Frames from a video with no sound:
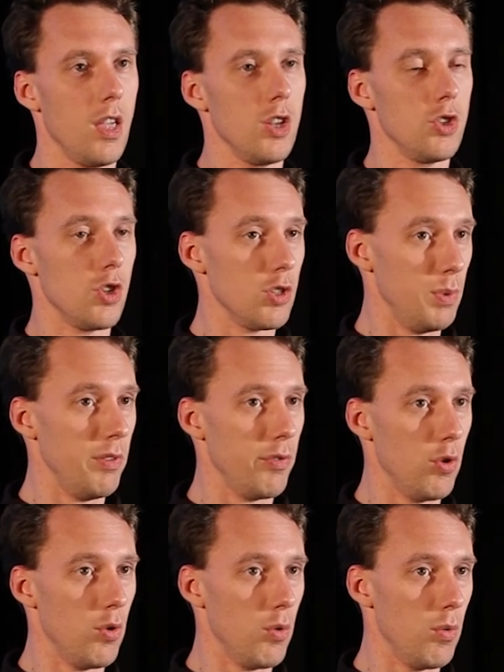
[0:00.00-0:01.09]
just
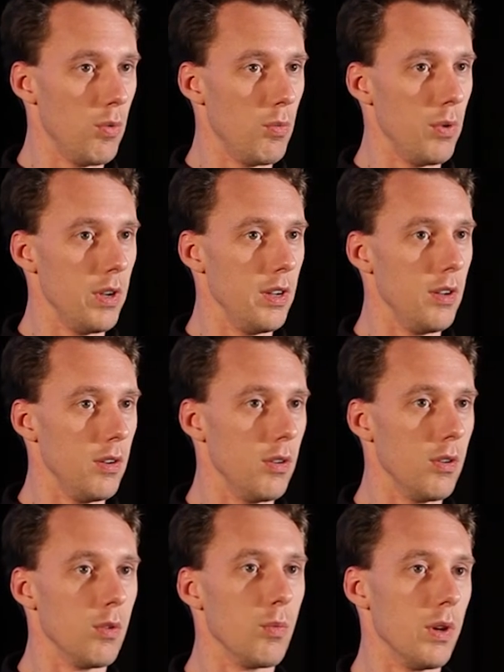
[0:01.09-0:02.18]
before
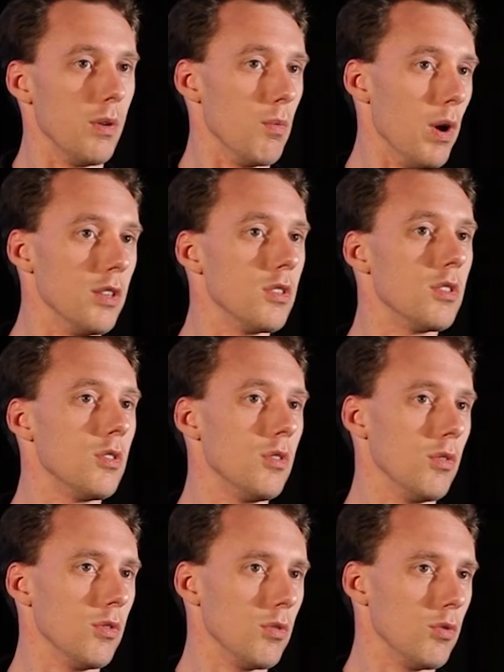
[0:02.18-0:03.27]
we, we went
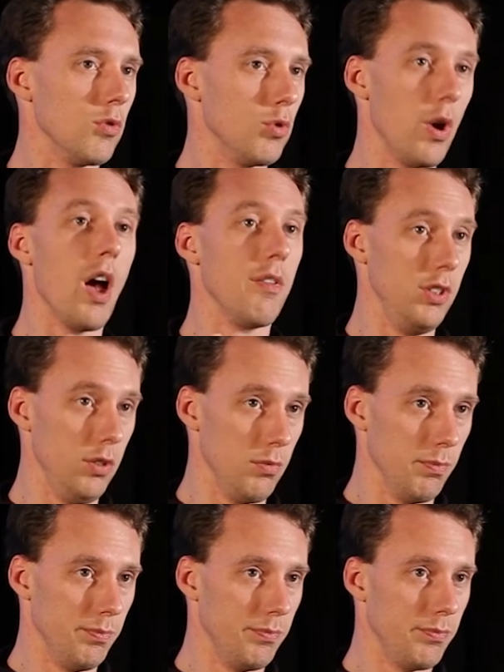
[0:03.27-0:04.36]
to Avignon
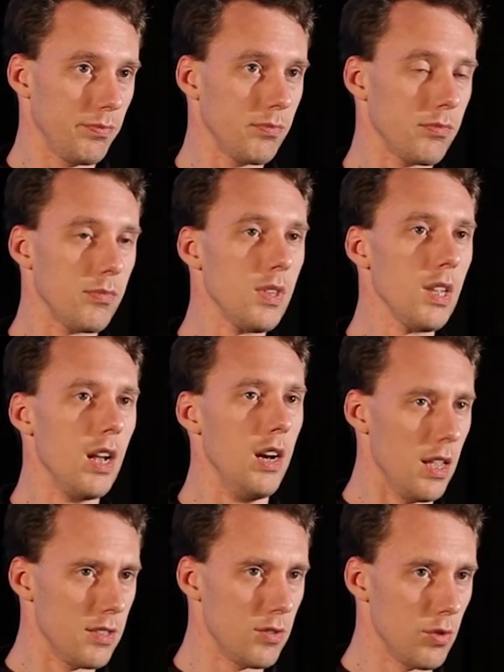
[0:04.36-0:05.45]
right.
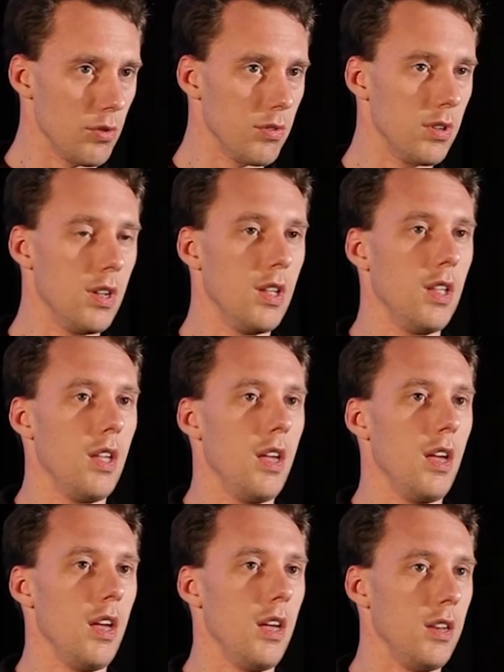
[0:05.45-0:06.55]
last year
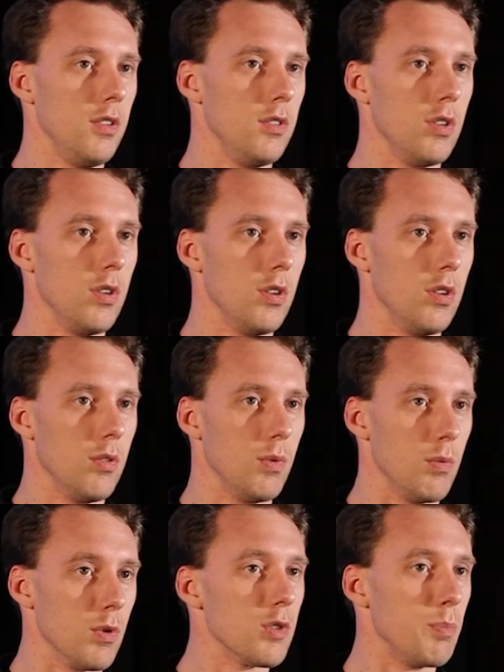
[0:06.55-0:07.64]
and uh, we
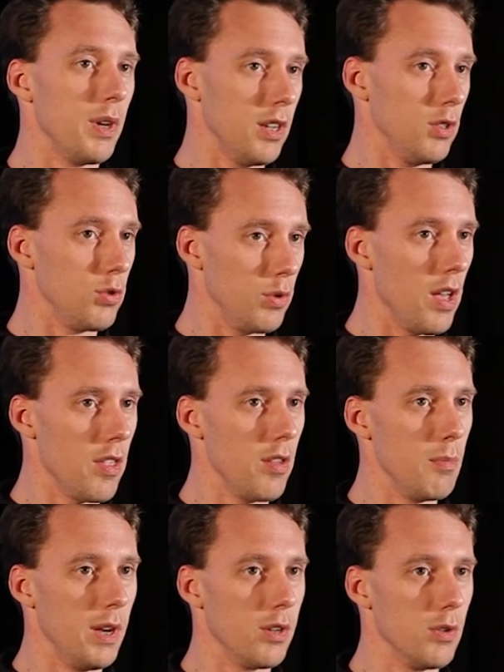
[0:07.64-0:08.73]
were speaking together
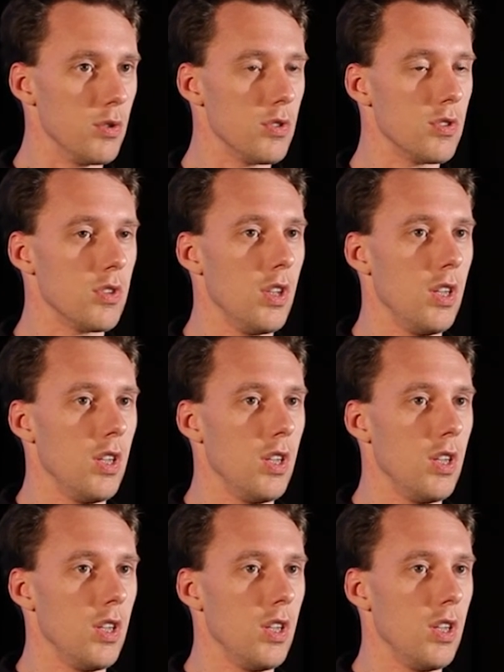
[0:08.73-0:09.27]
because